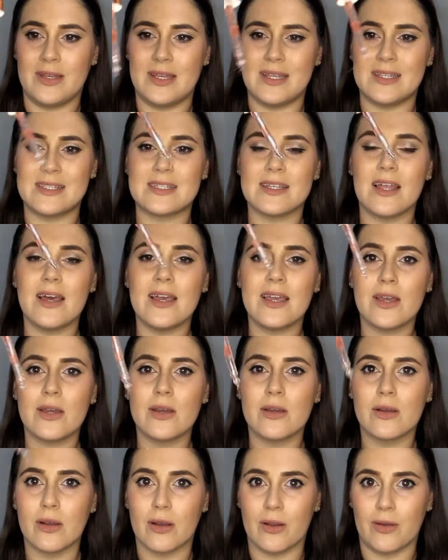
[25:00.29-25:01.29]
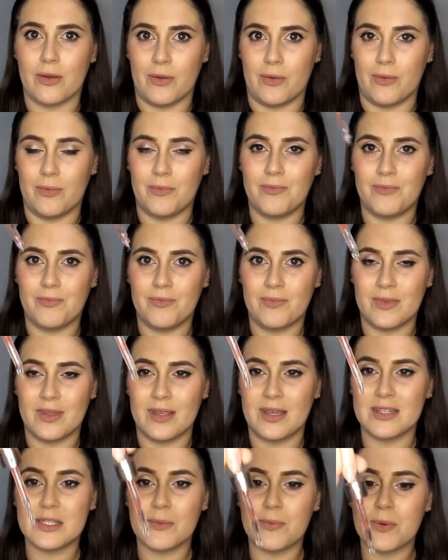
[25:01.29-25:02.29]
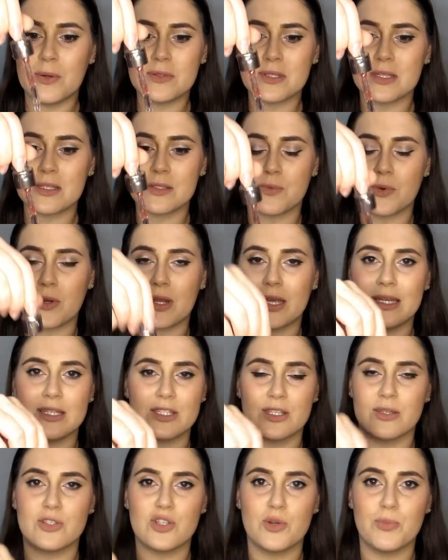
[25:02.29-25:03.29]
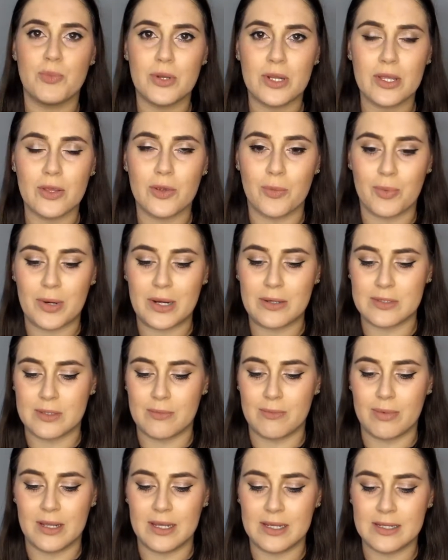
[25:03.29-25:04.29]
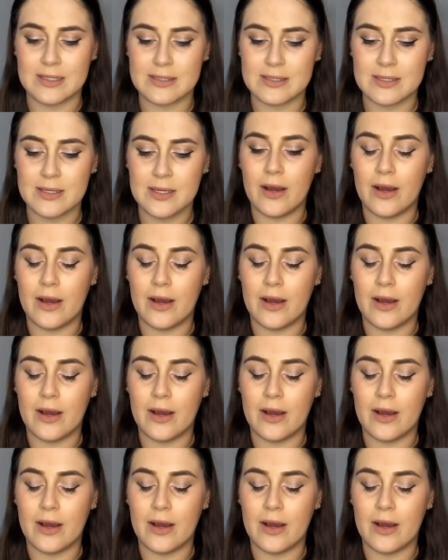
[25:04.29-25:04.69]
It's like a glue. I suppose that's what it is, because you're putting your brows in place.